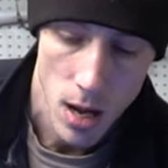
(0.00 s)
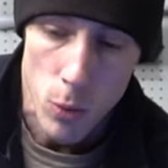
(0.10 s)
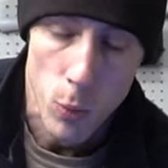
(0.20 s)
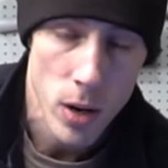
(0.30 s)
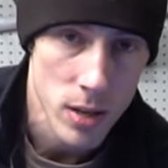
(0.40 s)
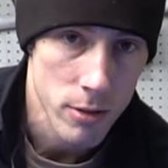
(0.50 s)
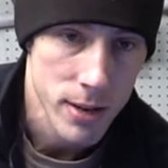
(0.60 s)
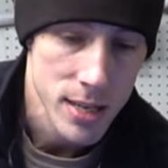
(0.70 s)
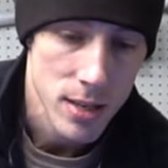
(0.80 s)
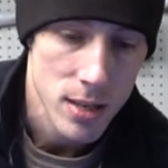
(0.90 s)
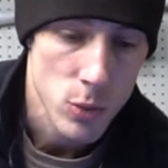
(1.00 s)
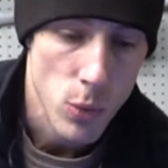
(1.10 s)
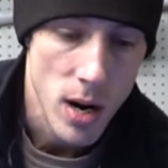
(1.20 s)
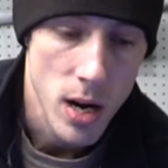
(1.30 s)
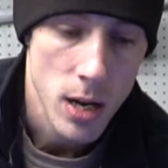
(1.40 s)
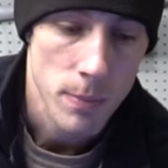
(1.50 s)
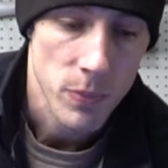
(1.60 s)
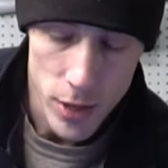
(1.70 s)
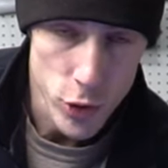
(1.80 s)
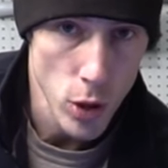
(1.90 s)
One of the reasons why
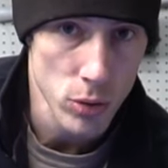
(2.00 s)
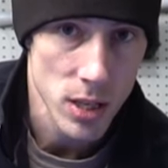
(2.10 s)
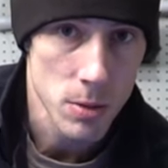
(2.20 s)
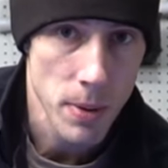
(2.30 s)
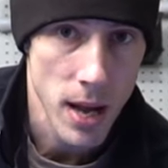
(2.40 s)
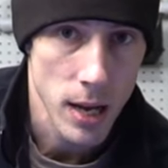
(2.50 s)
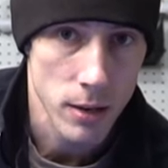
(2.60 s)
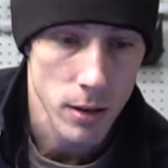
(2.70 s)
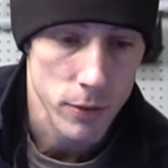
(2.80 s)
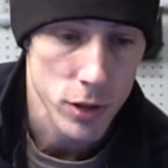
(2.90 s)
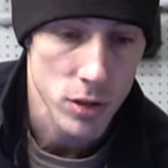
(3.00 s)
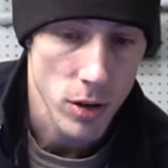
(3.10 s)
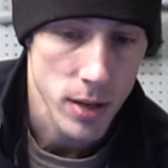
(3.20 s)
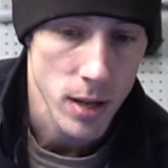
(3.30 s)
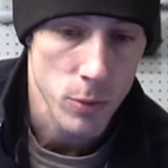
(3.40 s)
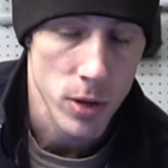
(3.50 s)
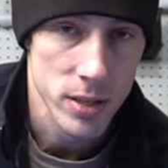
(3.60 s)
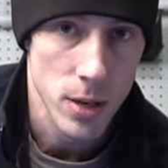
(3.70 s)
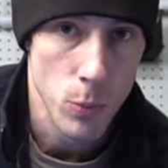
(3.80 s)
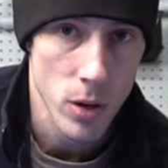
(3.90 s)
I chose this bag versus all the other
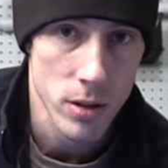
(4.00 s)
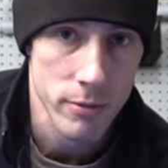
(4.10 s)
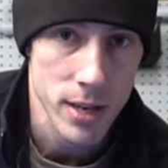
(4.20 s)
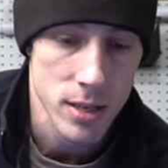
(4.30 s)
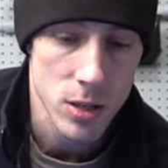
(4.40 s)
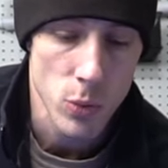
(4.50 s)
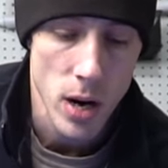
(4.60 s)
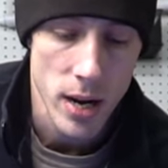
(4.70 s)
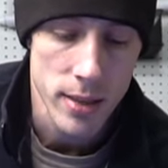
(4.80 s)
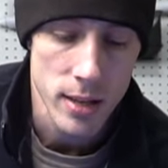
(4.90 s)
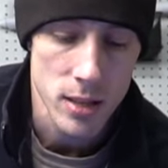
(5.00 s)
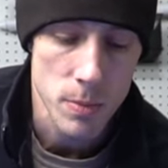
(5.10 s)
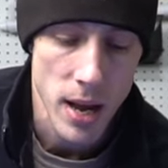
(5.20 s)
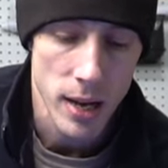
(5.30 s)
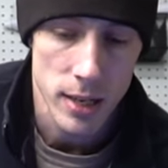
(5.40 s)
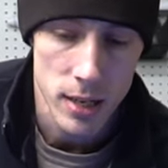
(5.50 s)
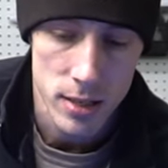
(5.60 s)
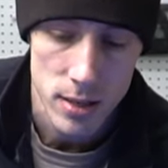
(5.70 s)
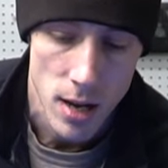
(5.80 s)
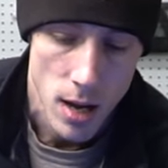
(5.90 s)
ones, and one of the reasons why I think this bag
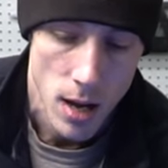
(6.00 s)
is